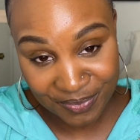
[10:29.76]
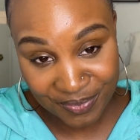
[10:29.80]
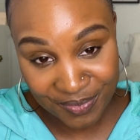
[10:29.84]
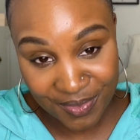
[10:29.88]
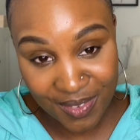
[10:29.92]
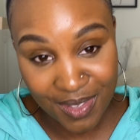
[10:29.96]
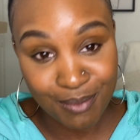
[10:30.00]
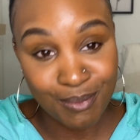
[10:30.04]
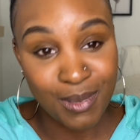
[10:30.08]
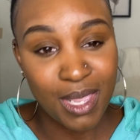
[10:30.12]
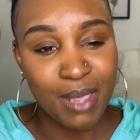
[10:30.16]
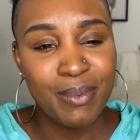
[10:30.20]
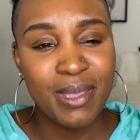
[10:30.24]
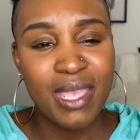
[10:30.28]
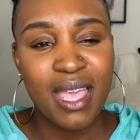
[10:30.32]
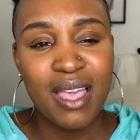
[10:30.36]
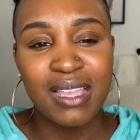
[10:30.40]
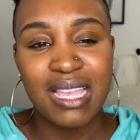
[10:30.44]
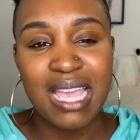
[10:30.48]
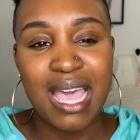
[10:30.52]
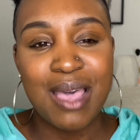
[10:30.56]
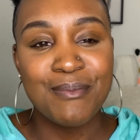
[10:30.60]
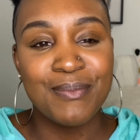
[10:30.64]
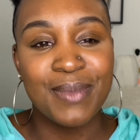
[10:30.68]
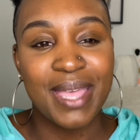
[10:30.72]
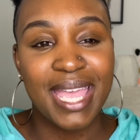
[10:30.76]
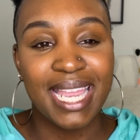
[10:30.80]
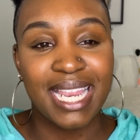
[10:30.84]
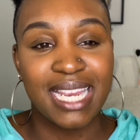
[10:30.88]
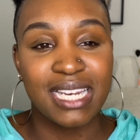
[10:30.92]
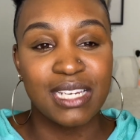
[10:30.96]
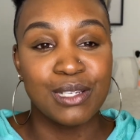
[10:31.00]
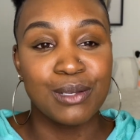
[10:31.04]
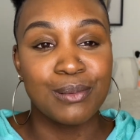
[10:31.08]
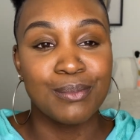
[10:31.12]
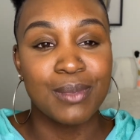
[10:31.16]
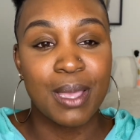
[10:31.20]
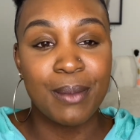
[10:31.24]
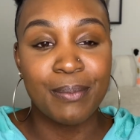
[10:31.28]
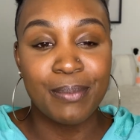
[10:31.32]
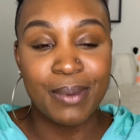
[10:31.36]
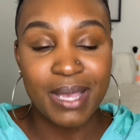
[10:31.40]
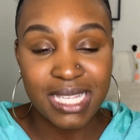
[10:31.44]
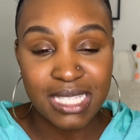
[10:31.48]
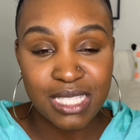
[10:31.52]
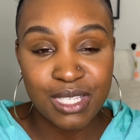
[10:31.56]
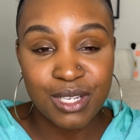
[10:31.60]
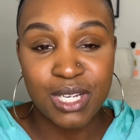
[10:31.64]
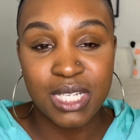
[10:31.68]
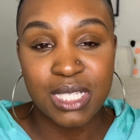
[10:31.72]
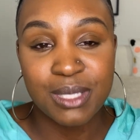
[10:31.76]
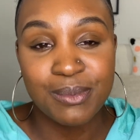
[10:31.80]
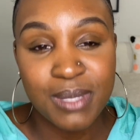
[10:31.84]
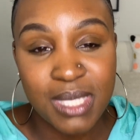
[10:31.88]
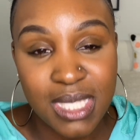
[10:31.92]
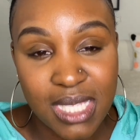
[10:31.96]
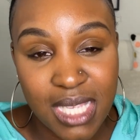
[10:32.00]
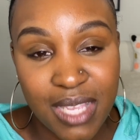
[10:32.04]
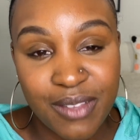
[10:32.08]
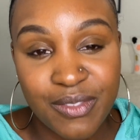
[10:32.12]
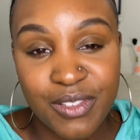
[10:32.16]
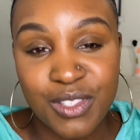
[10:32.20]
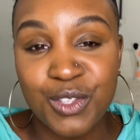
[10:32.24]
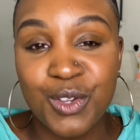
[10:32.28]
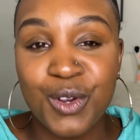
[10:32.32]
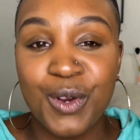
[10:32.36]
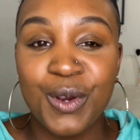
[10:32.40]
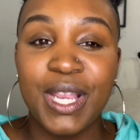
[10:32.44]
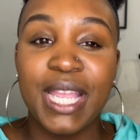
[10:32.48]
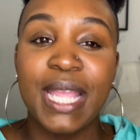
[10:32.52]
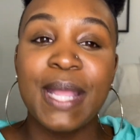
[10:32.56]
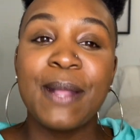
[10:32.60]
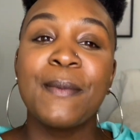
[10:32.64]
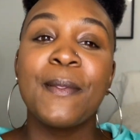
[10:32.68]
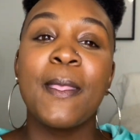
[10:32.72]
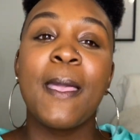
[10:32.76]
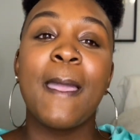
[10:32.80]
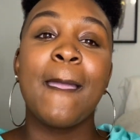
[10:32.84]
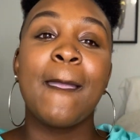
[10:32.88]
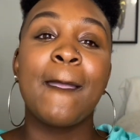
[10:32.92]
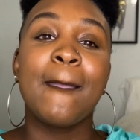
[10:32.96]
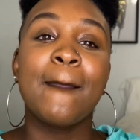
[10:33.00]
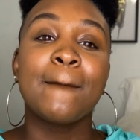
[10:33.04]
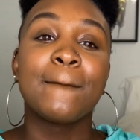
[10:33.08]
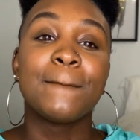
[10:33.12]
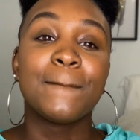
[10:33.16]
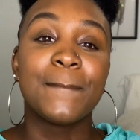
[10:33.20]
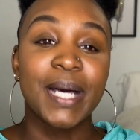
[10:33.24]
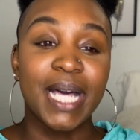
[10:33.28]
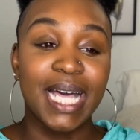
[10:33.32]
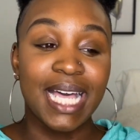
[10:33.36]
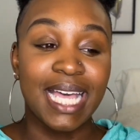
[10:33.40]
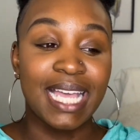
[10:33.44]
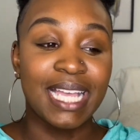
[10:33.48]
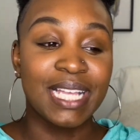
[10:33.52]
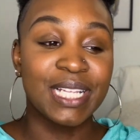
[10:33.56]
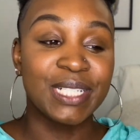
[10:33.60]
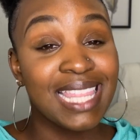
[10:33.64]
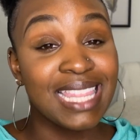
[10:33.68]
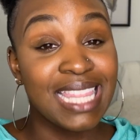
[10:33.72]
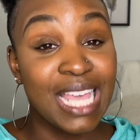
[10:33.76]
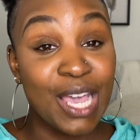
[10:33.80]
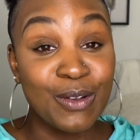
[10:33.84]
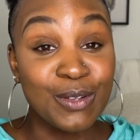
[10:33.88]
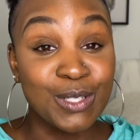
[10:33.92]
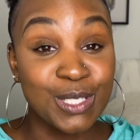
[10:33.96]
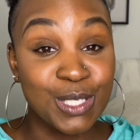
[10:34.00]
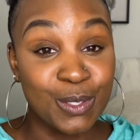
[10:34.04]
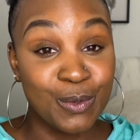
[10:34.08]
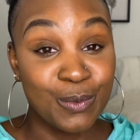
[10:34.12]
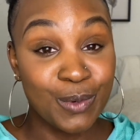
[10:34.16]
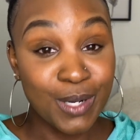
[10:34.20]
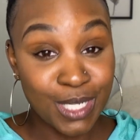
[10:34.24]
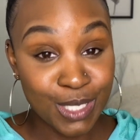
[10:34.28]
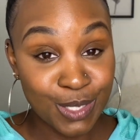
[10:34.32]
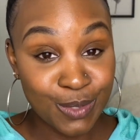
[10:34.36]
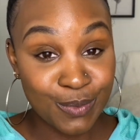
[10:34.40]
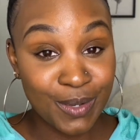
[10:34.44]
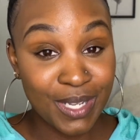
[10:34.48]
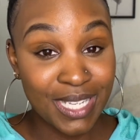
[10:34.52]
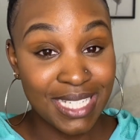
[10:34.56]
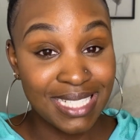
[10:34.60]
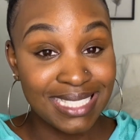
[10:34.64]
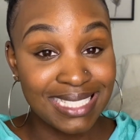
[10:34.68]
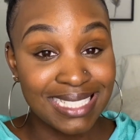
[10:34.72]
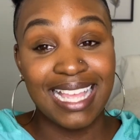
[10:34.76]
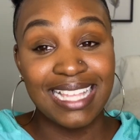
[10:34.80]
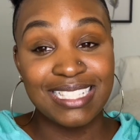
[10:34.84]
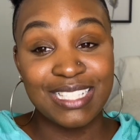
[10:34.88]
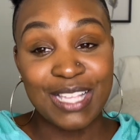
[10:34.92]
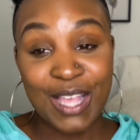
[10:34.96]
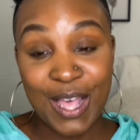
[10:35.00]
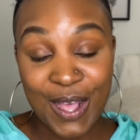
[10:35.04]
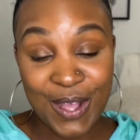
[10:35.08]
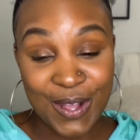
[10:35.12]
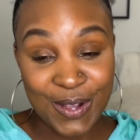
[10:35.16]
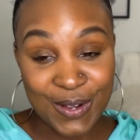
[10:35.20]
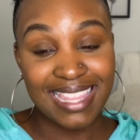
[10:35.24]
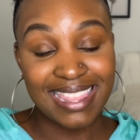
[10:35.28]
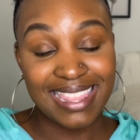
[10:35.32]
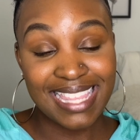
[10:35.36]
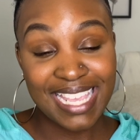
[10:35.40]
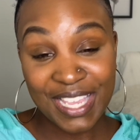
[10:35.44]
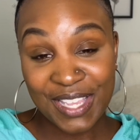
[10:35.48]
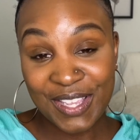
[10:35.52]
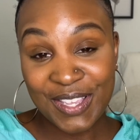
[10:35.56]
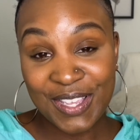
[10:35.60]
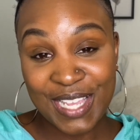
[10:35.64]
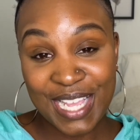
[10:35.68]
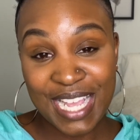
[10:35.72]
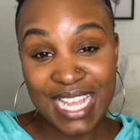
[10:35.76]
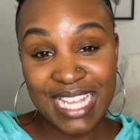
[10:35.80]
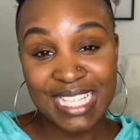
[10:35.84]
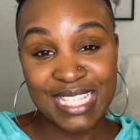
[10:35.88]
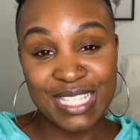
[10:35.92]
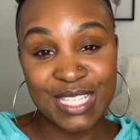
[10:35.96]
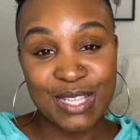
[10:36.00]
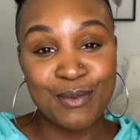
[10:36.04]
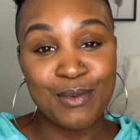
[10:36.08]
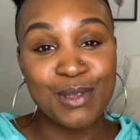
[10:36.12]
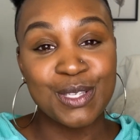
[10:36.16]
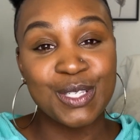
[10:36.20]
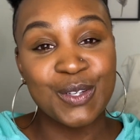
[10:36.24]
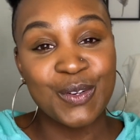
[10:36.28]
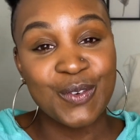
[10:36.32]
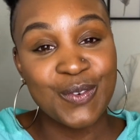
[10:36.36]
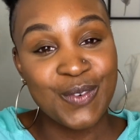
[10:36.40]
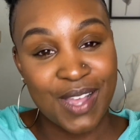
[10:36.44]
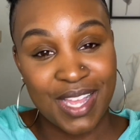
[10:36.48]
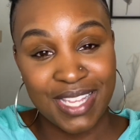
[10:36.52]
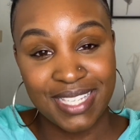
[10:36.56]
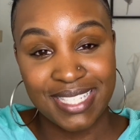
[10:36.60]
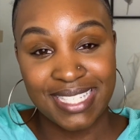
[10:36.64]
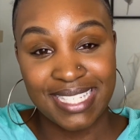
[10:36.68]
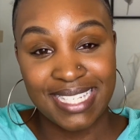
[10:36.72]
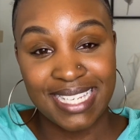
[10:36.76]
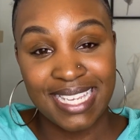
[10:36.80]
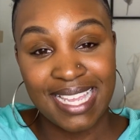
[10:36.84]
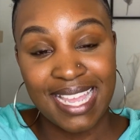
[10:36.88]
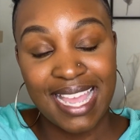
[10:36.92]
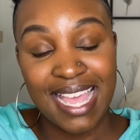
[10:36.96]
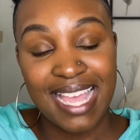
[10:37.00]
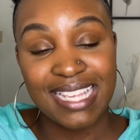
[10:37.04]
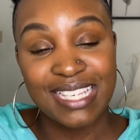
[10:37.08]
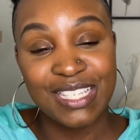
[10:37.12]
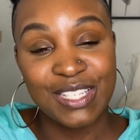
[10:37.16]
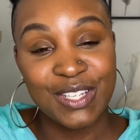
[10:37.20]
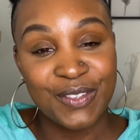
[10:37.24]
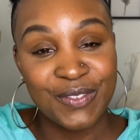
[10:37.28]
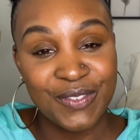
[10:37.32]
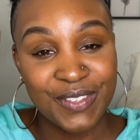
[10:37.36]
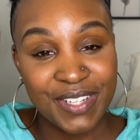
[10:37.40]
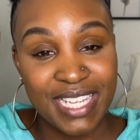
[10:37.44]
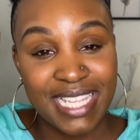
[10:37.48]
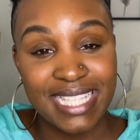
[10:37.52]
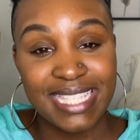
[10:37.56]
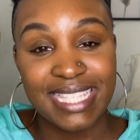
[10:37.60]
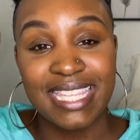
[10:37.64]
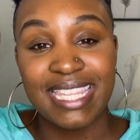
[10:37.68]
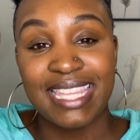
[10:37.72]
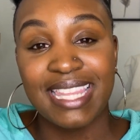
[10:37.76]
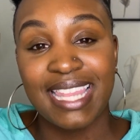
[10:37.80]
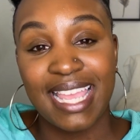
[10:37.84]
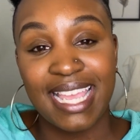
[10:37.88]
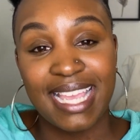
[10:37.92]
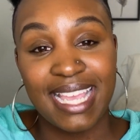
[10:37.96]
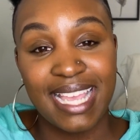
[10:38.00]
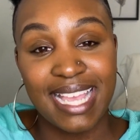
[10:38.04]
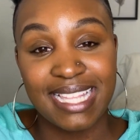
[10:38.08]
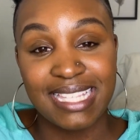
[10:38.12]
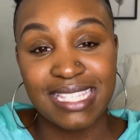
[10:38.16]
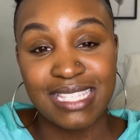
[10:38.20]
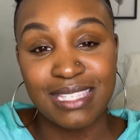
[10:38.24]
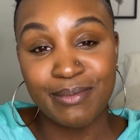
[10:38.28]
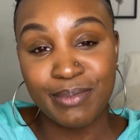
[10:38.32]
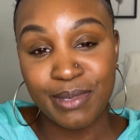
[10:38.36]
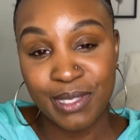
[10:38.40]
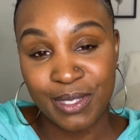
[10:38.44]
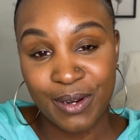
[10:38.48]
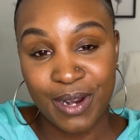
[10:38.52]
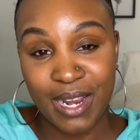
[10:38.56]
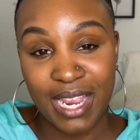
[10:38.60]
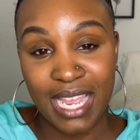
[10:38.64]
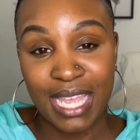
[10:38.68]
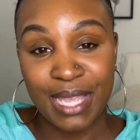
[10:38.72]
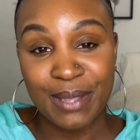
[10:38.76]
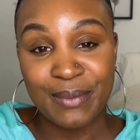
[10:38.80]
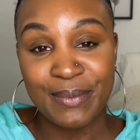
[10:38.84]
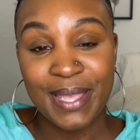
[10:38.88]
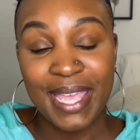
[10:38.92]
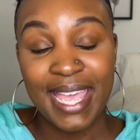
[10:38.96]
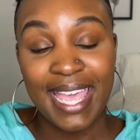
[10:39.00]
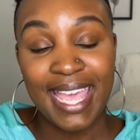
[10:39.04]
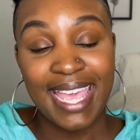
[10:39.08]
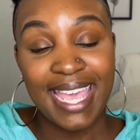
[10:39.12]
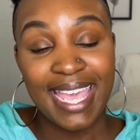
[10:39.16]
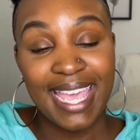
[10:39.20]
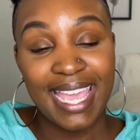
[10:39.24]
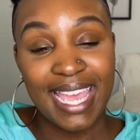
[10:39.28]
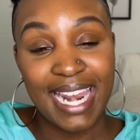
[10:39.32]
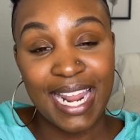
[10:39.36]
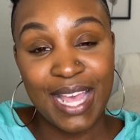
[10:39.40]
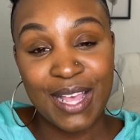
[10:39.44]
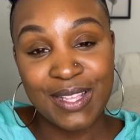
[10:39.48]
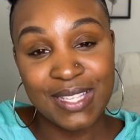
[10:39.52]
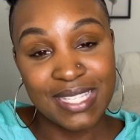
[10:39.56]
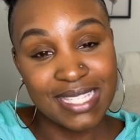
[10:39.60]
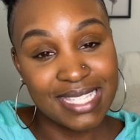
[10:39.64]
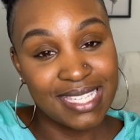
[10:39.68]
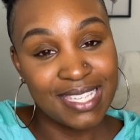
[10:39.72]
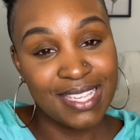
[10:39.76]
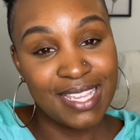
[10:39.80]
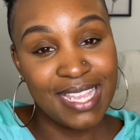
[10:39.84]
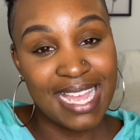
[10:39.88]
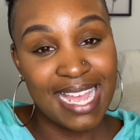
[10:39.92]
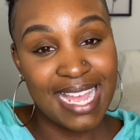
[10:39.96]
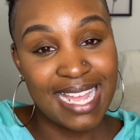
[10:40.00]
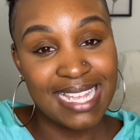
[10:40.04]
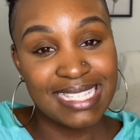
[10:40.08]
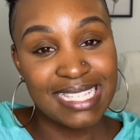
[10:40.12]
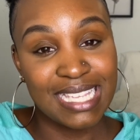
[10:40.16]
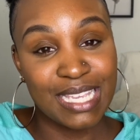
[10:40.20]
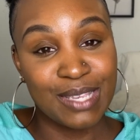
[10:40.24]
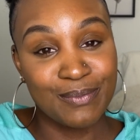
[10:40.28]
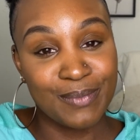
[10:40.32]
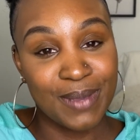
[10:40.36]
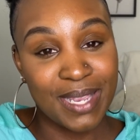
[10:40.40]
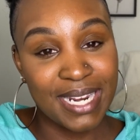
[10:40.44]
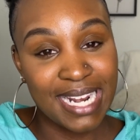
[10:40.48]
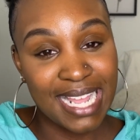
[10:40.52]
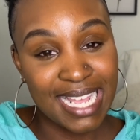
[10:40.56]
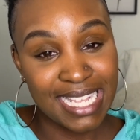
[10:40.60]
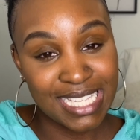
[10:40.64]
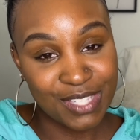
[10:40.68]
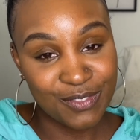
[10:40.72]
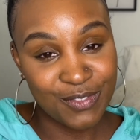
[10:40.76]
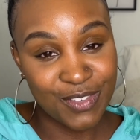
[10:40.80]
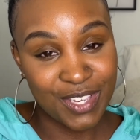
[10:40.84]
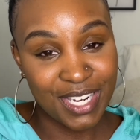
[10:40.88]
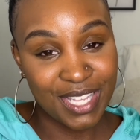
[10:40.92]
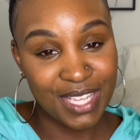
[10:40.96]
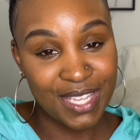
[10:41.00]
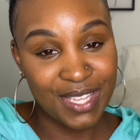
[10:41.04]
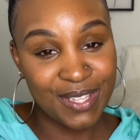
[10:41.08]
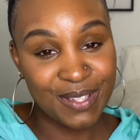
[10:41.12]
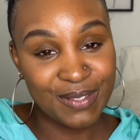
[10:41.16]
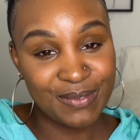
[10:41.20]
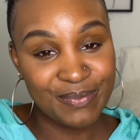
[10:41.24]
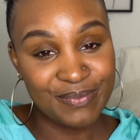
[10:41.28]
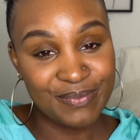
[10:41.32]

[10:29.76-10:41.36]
Maybe I'll come back and do my best Christmas gift story, but that was the worst one. So thank you guys so much for watching. Don't forget to like and subscribe, and I'll see you guys in my next video.